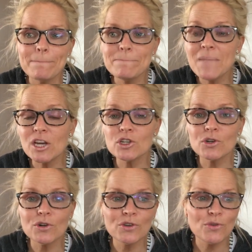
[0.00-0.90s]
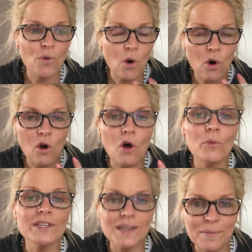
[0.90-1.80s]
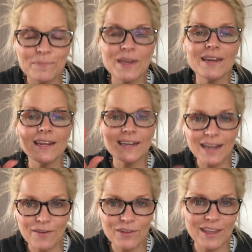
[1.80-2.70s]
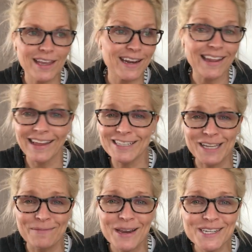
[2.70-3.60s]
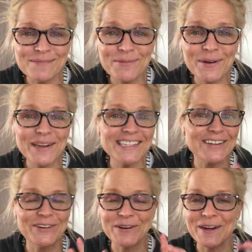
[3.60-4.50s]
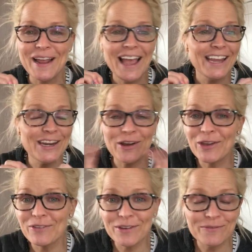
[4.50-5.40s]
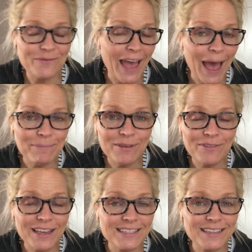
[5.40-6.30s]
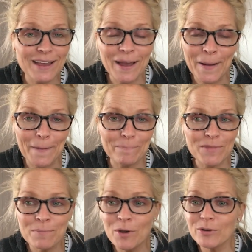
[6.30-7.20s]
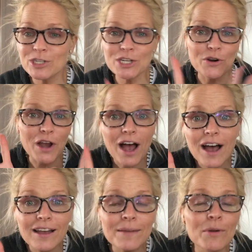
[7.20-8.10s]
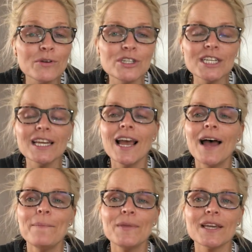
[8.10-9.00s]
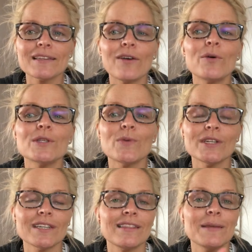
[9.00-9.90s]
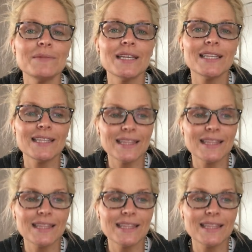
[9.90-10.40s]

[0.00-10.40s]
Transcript: Make sure you are always upbeat, ending everything in an exclamation point, or, give a happy face emoji or a hug emoji, because I always want them to